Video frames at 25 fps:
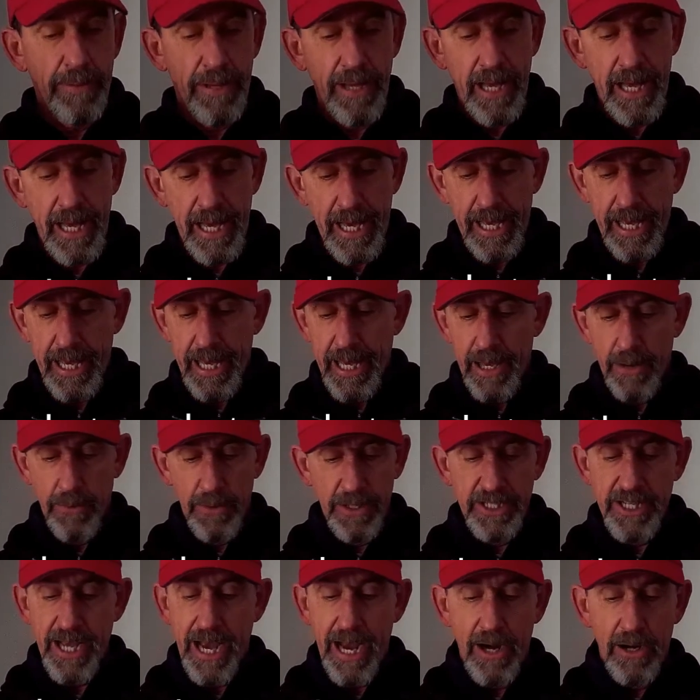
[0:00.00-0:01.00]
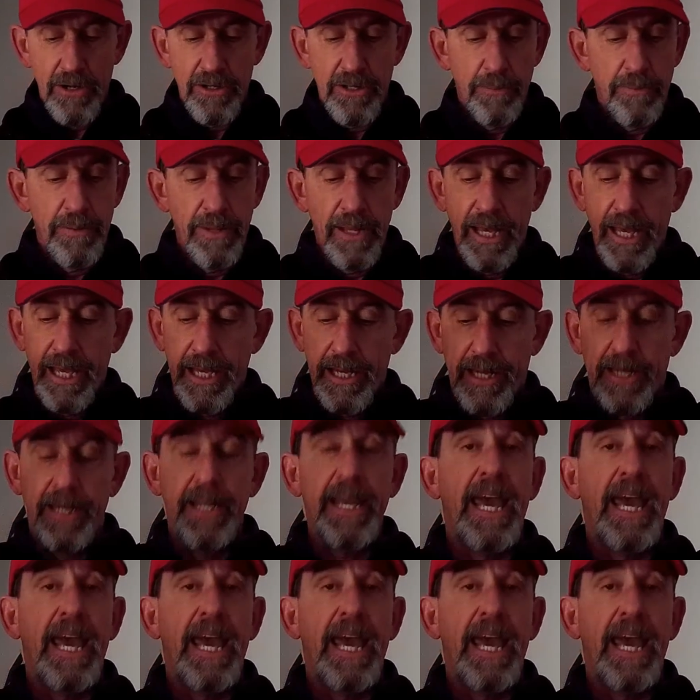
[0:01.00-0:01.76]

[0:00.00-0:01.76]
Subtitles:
I retired the plane and